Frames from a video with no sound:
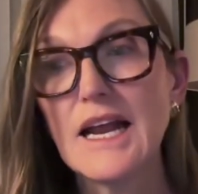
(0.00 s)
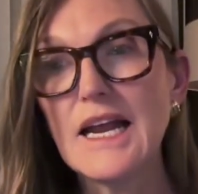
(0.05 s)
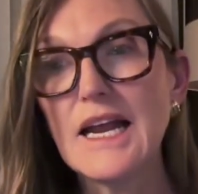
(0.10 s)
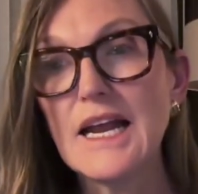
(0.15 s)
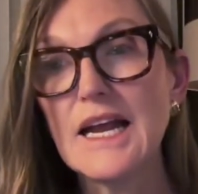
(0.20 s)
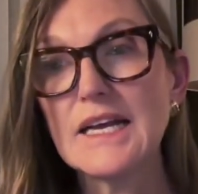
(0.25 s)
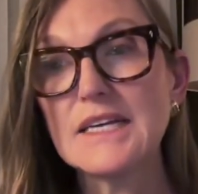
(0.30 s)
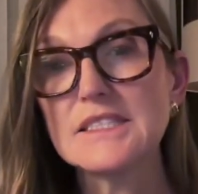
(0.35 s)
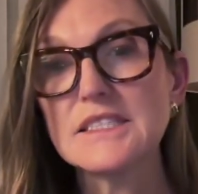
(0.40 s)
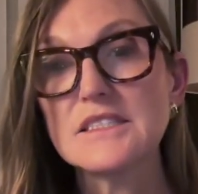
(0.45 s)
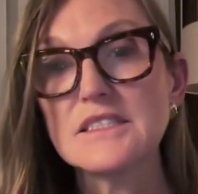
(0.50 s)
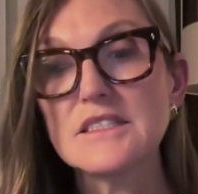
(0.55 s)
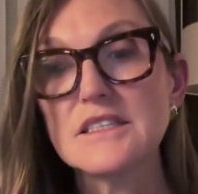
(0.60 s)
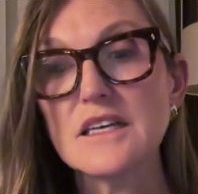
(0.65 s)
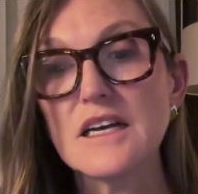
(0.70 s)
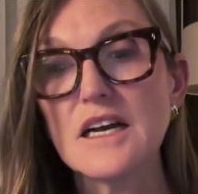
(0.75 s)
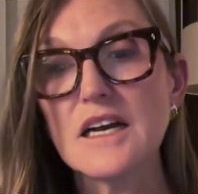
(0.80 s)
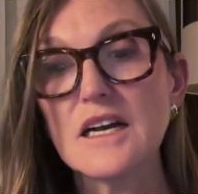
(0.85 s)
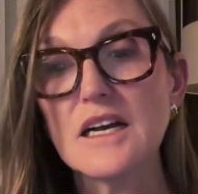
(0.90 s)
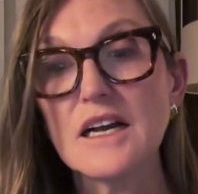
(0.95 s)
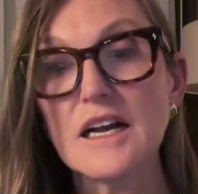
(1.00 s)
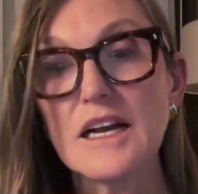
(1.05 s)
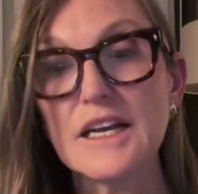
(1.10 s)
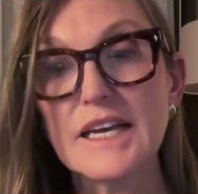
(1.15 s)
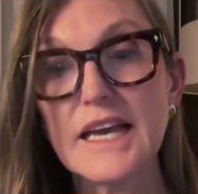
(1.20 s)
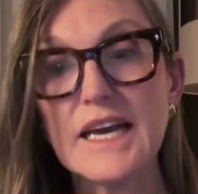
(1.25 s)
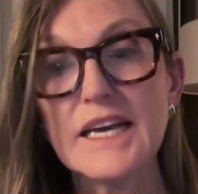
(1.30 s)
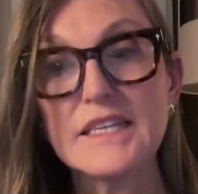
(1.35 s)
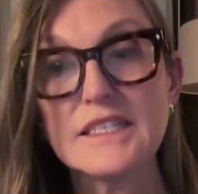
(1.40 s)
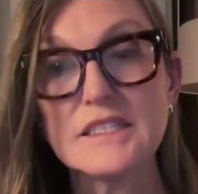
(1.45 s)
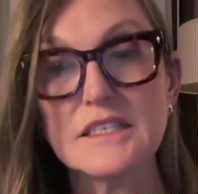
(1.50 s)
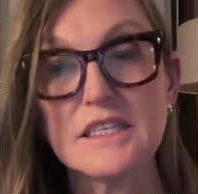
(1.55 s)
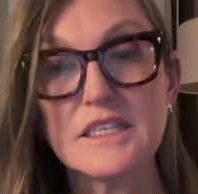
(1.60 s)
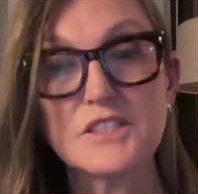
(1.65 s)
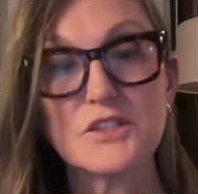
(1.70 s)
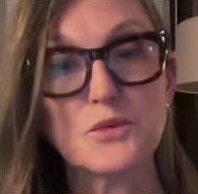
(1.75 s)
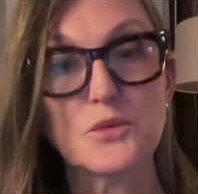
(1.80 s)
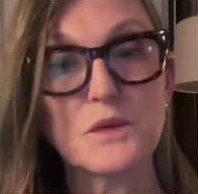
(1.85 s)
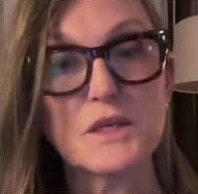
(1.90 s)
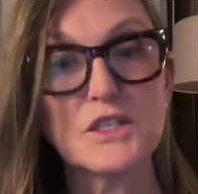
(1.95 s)
And again,
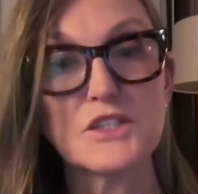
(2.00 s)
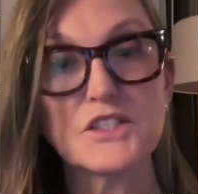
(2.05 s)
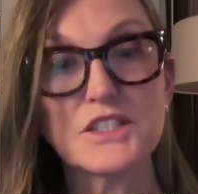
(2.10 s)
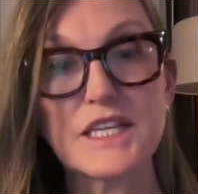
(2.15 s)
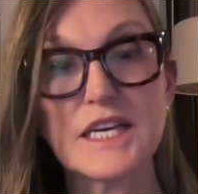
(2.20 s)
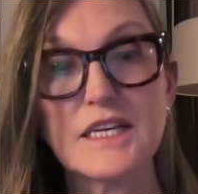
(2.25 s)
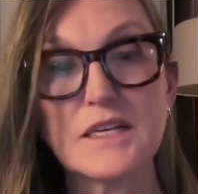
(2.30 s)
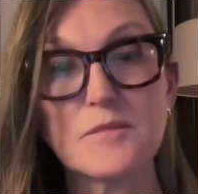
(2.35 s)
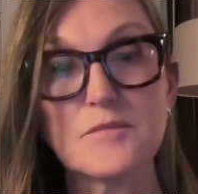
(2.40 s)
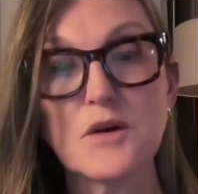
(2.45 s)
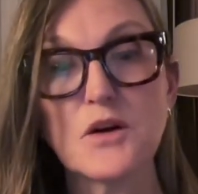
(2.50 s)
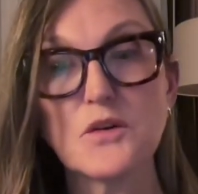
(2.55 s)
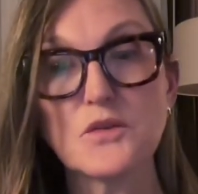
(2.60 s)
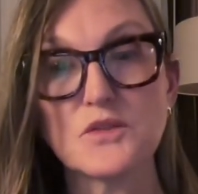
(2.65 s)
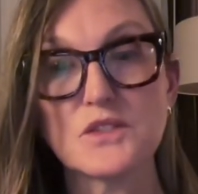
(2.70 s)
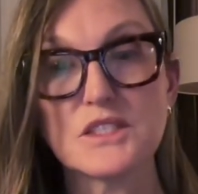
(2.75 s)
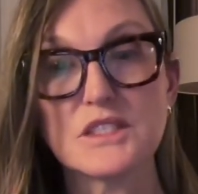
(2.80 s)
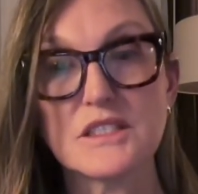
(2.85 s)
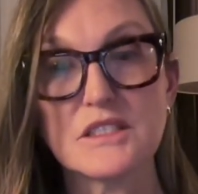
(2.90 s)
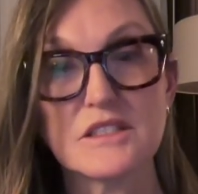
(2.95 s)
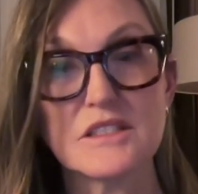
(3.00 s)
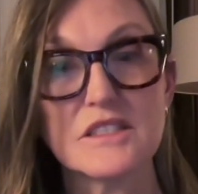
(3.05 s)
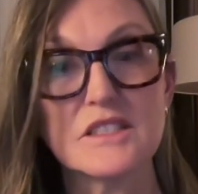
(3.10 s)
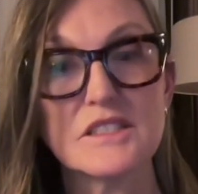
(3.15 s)
it's winner take most.